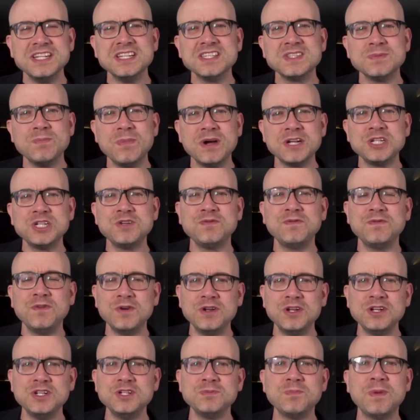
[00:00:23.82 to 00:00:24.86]
as much
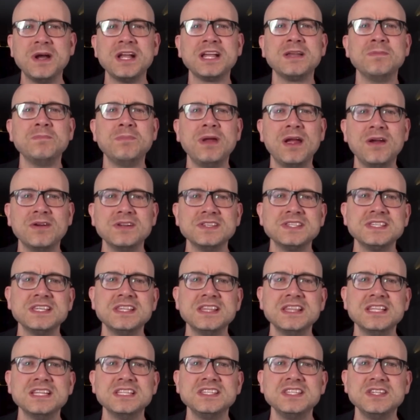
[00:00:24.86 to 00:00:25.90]
footage by
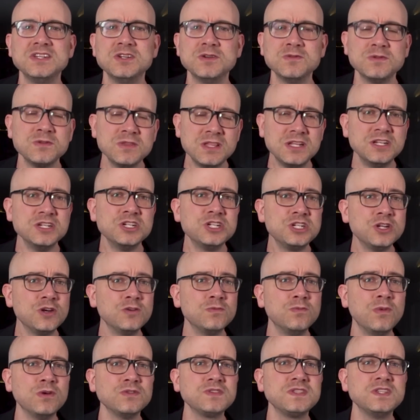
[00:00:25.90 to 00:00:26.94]
comparison this year. They just
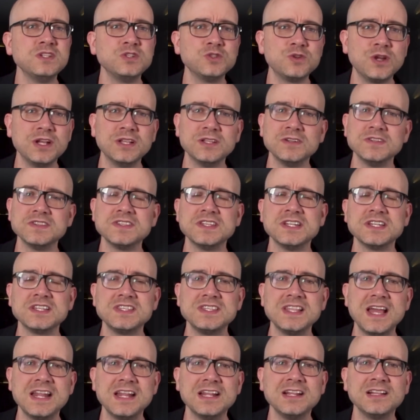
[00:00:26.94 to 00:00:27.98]
showed mostly trailers and
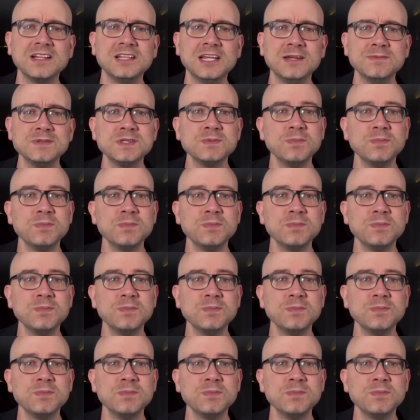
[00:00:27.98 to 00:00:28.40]
extended clips,